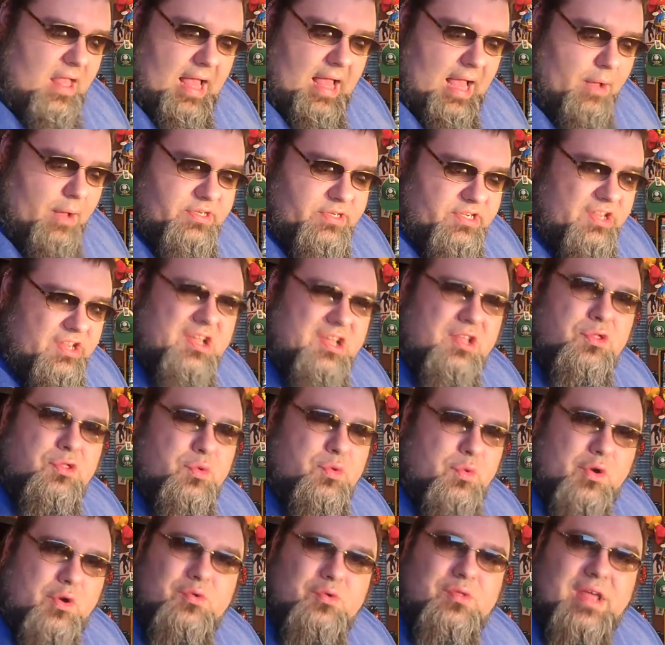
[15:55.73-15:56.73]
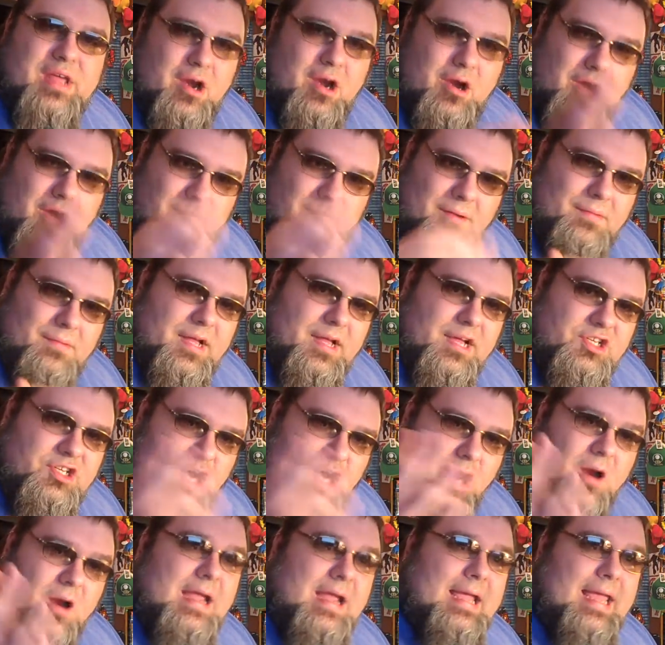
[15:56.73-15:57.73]
I was looking through their
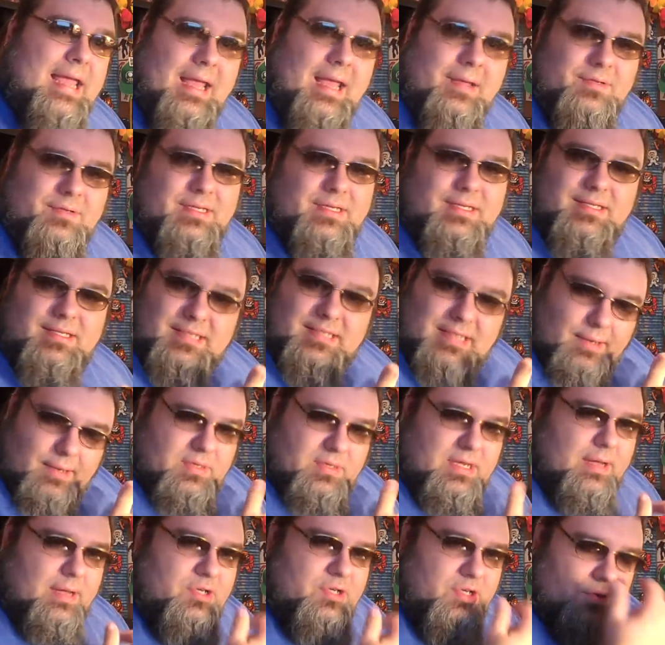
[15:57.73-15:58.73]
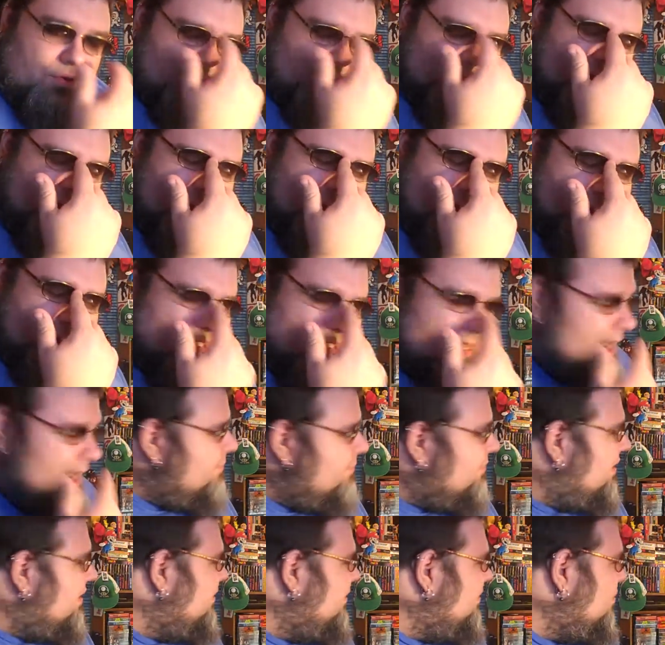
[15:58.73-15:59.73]
Atari games, because sometimes you'll find a
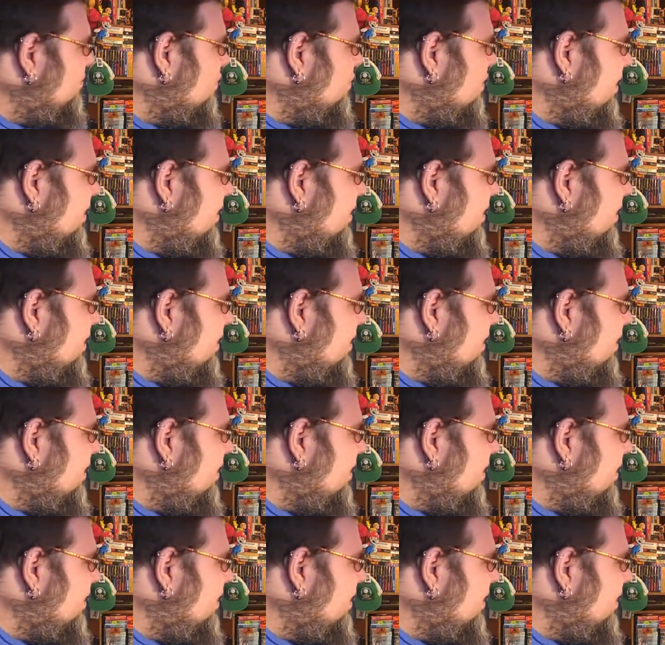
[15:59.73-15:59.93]
diamond in the